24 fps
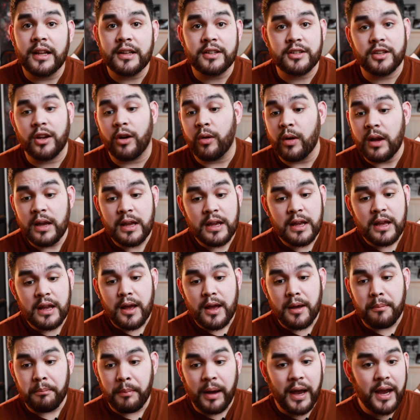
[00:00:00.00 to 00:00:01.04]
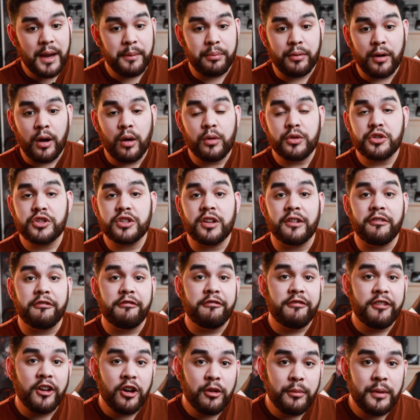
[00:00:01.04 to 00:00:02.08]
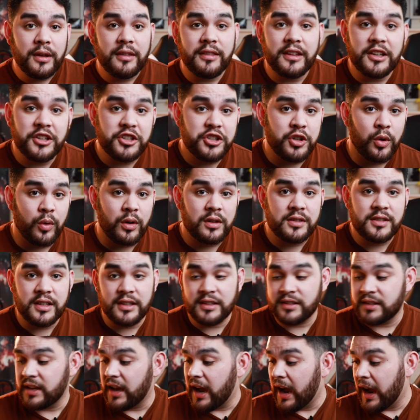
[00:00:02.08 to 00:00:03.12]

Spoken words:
And so my approach to filming these shorts is